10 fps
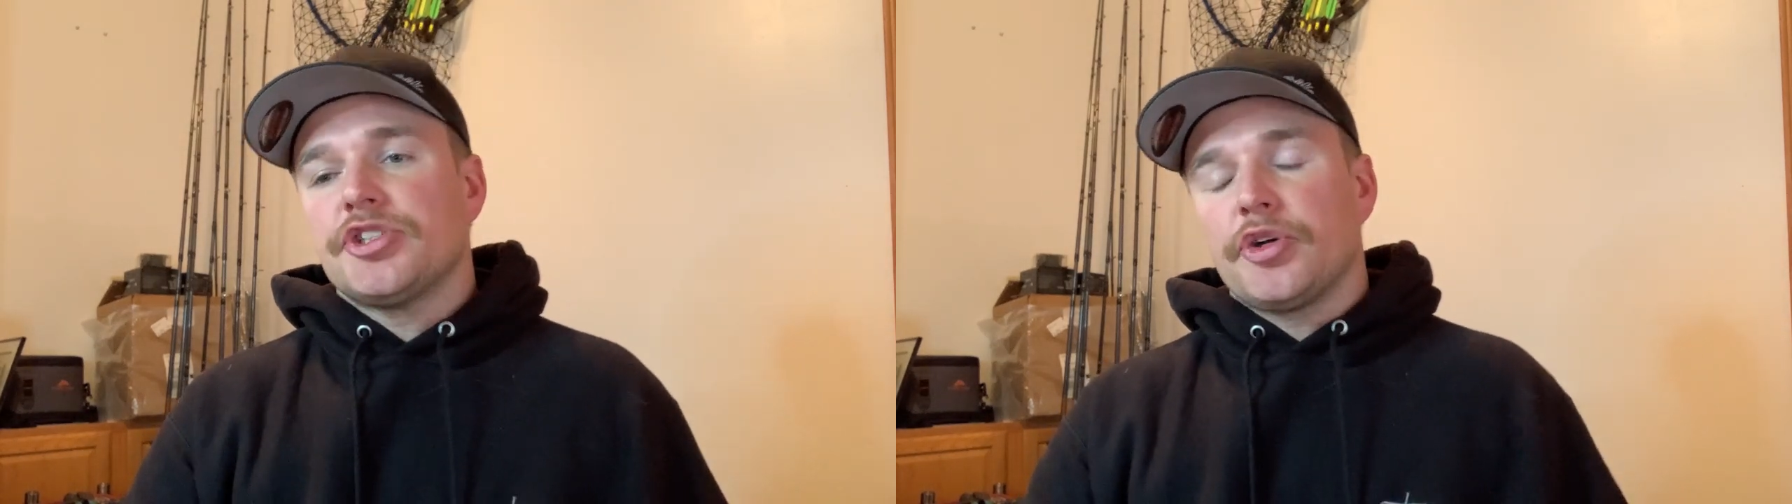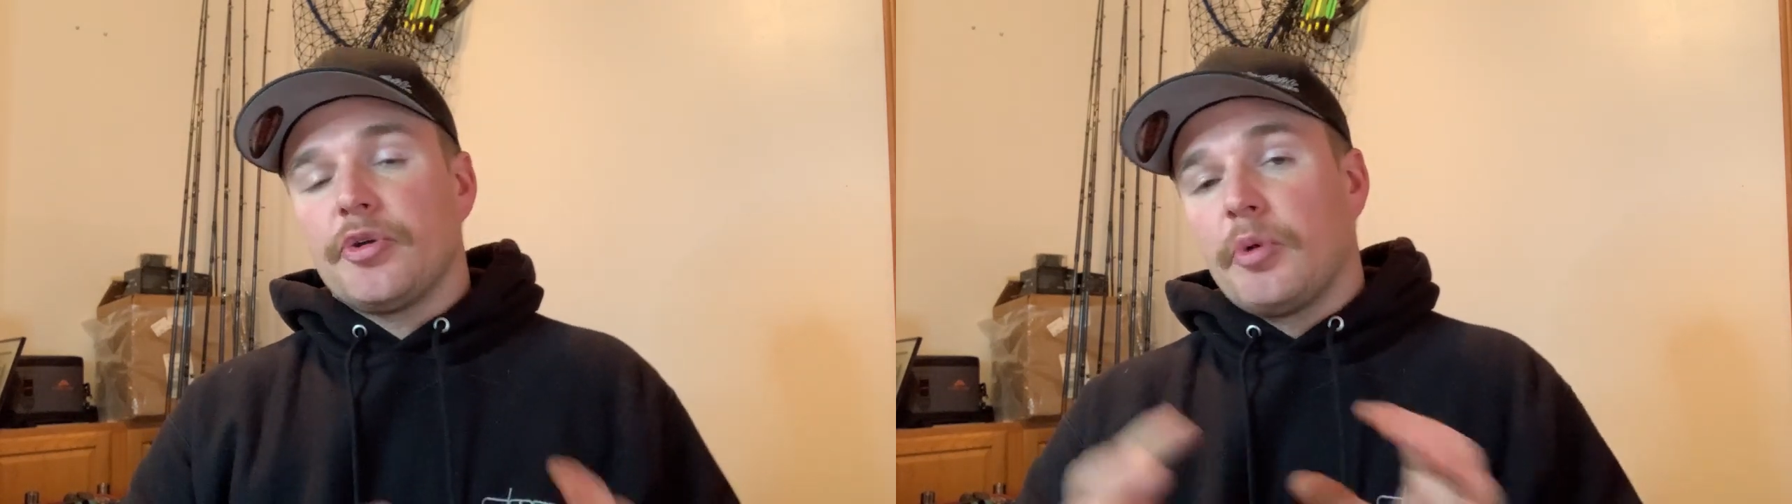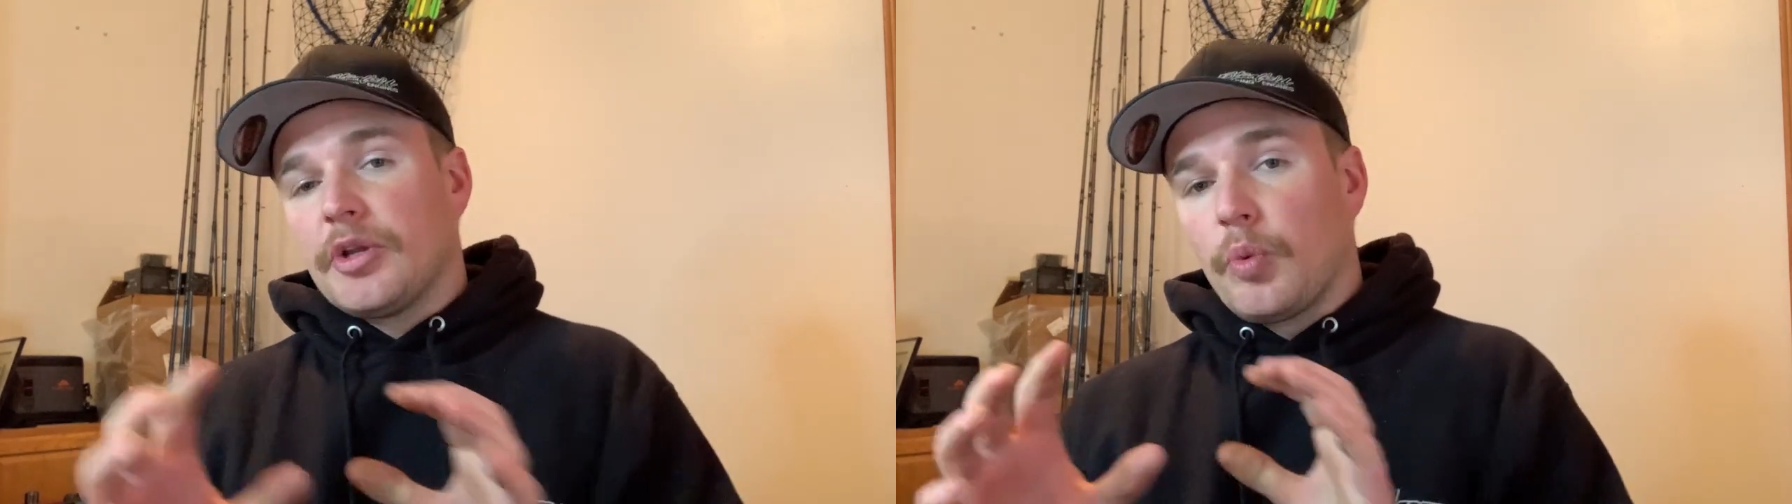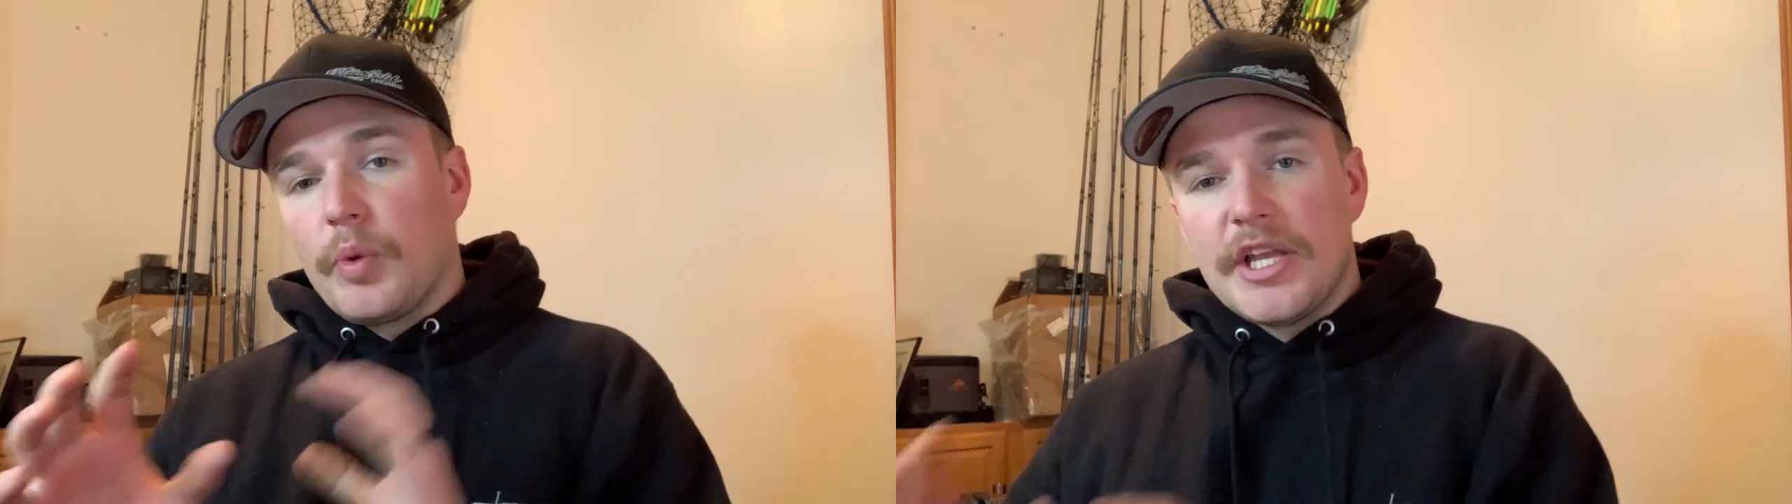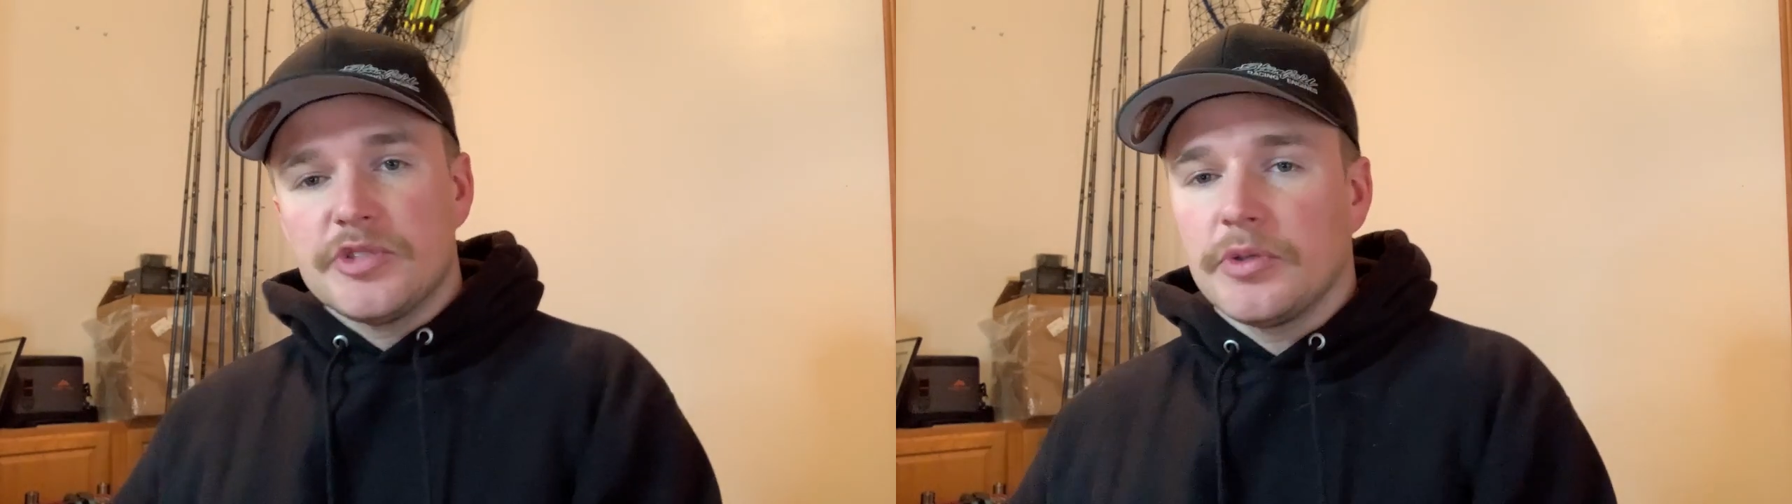show you what
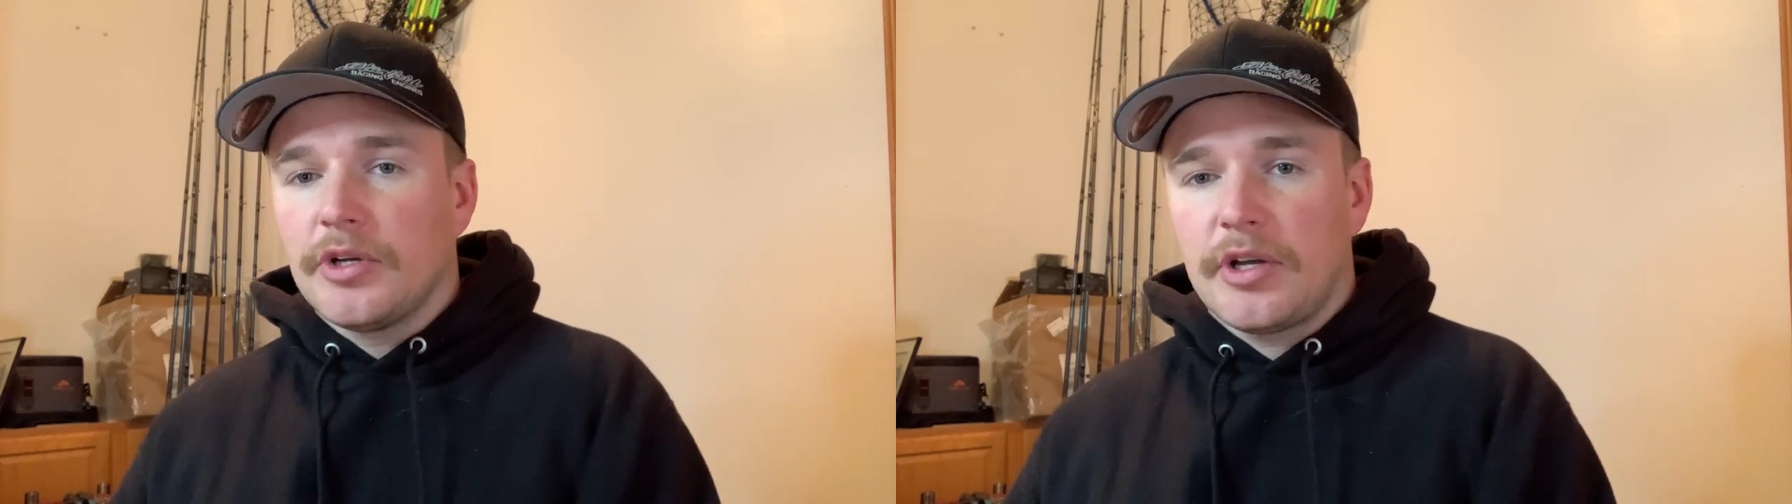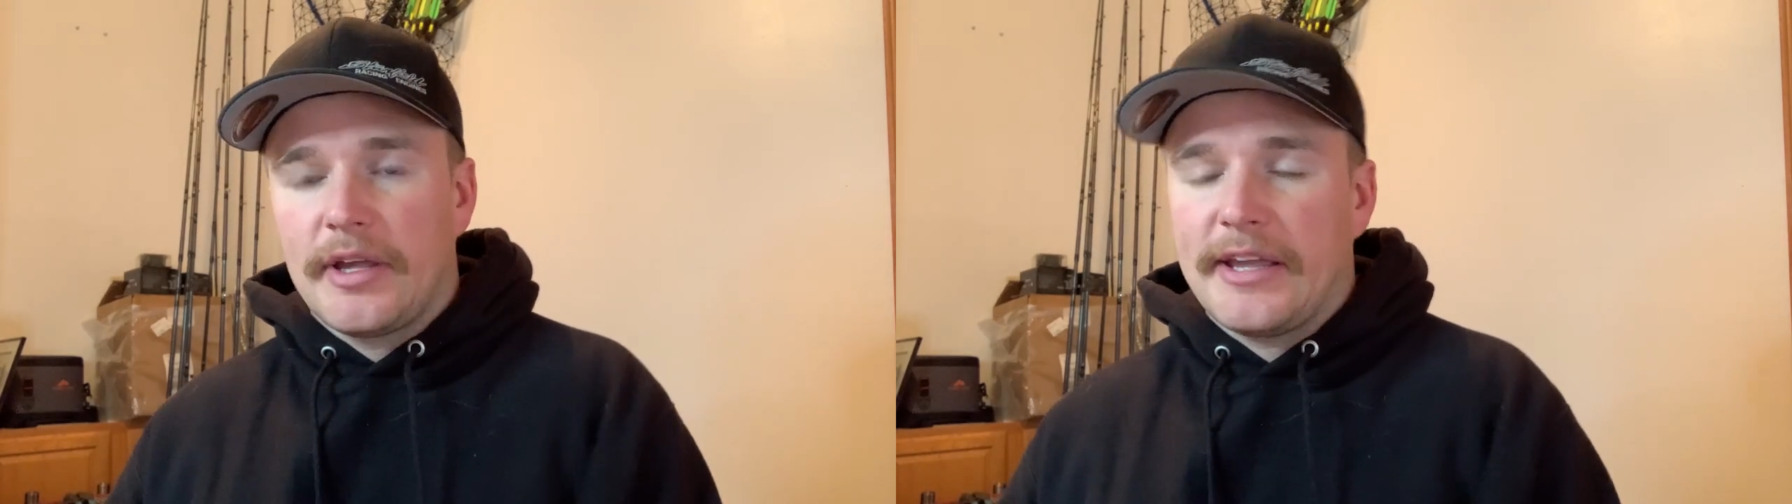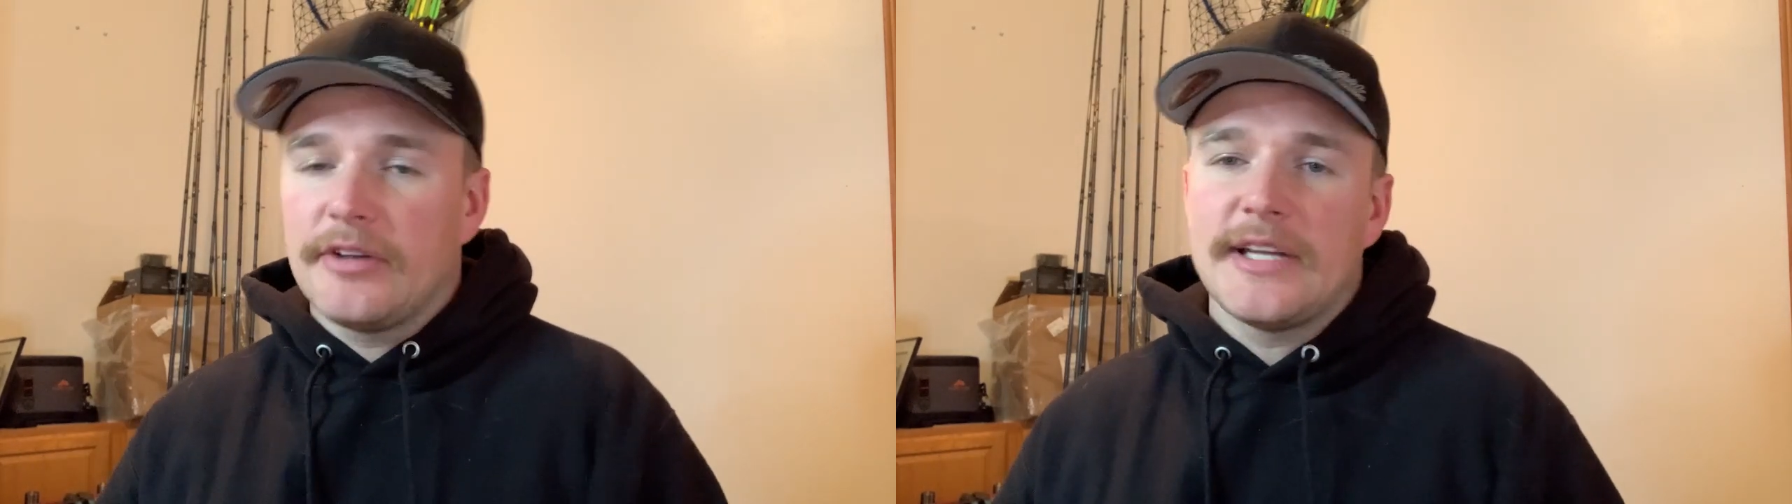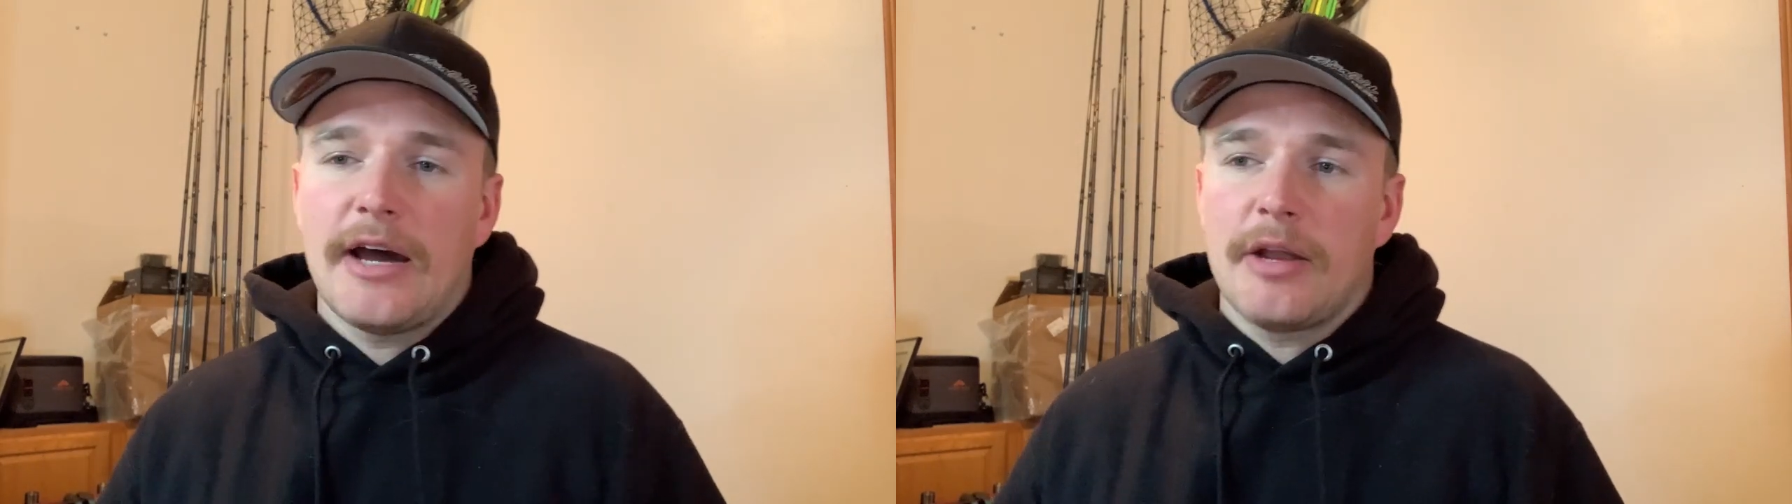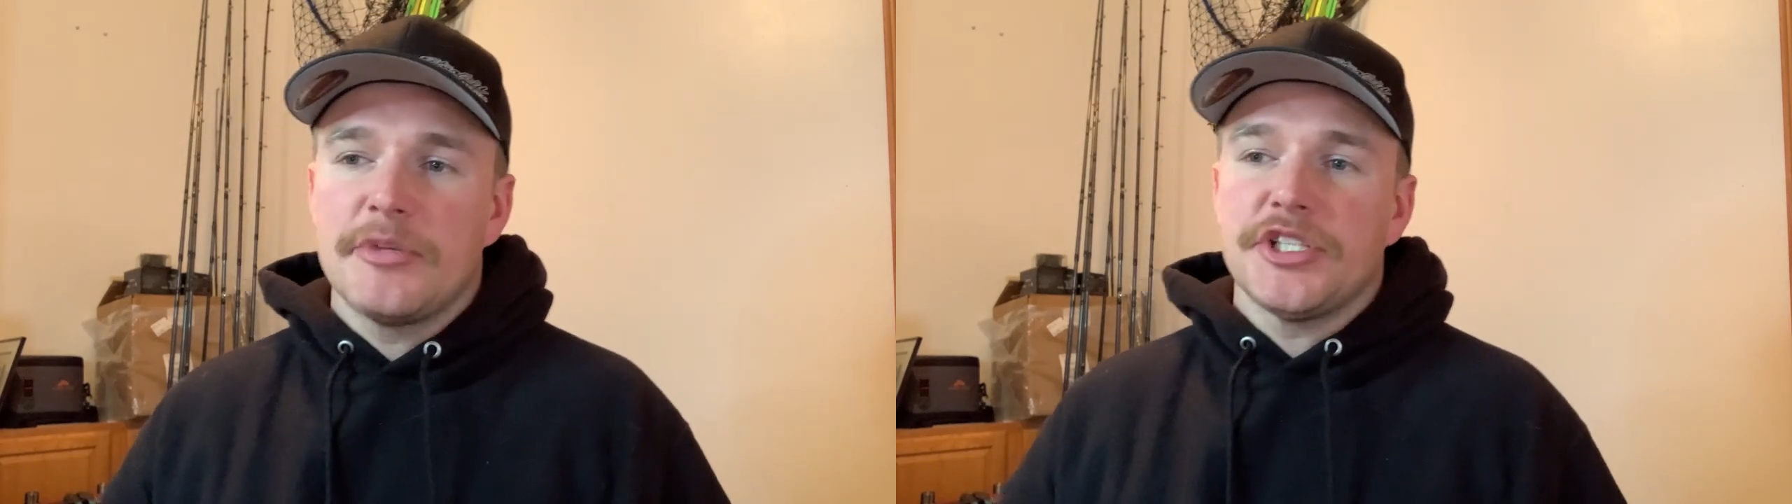weeds will look like on
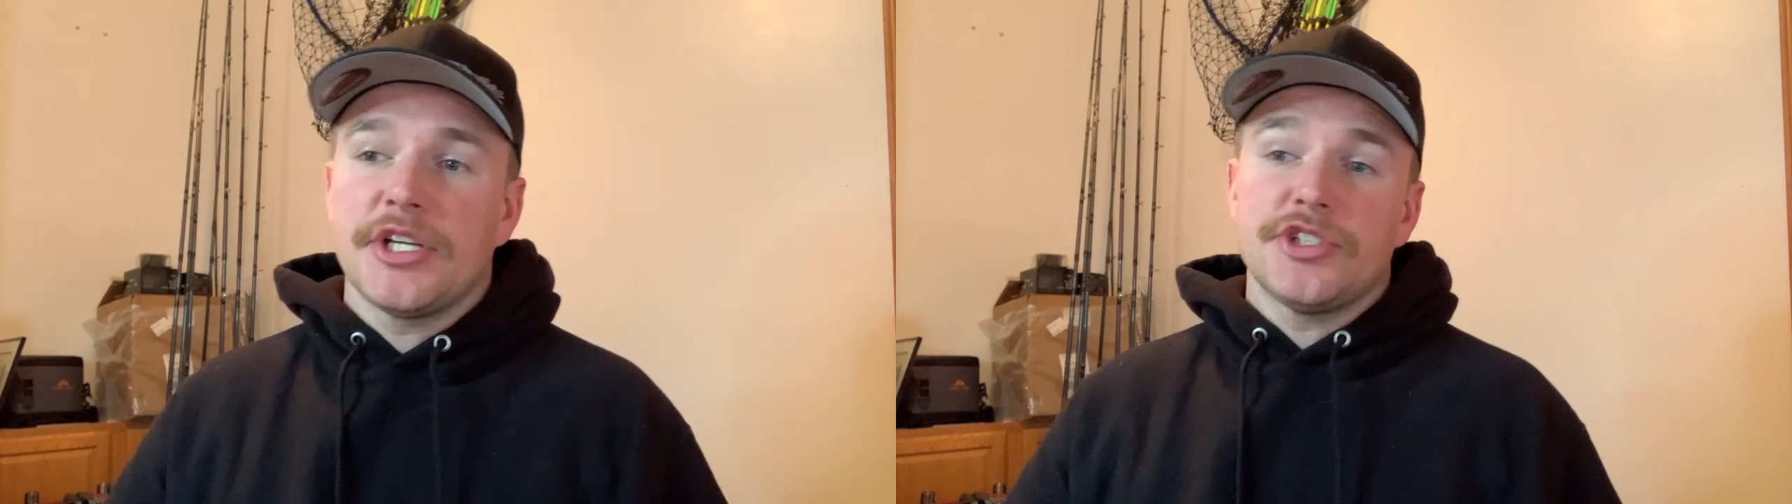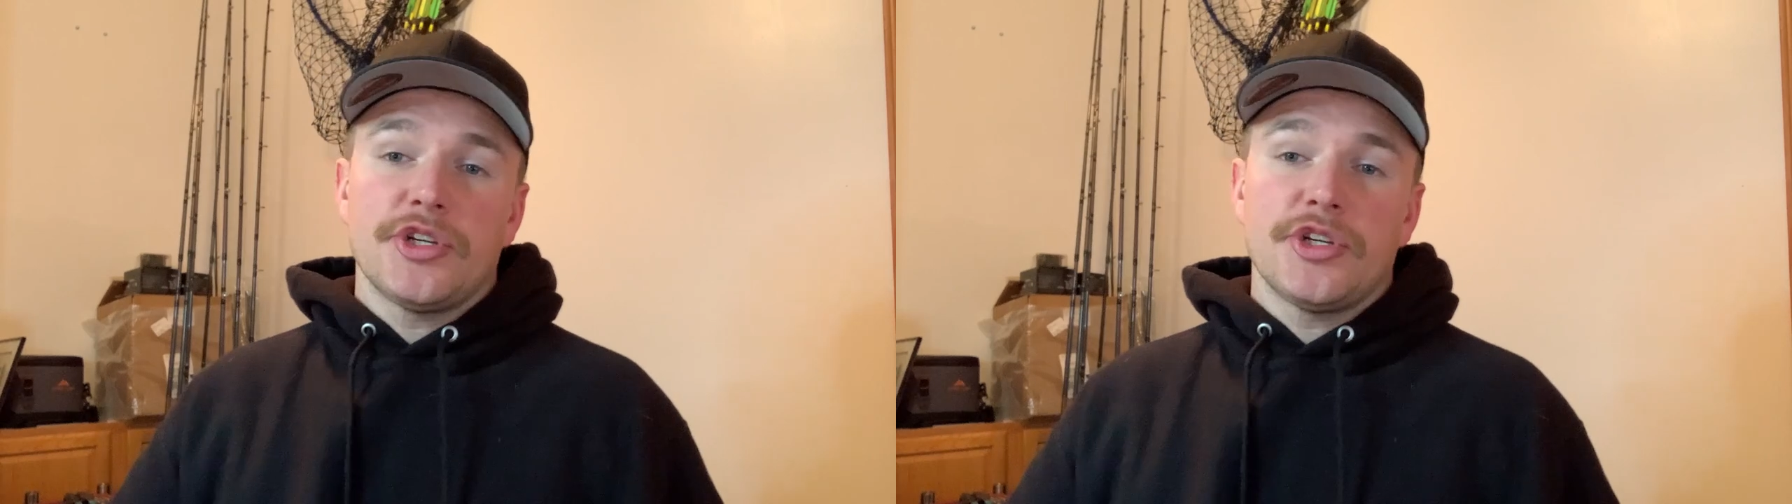down imaging,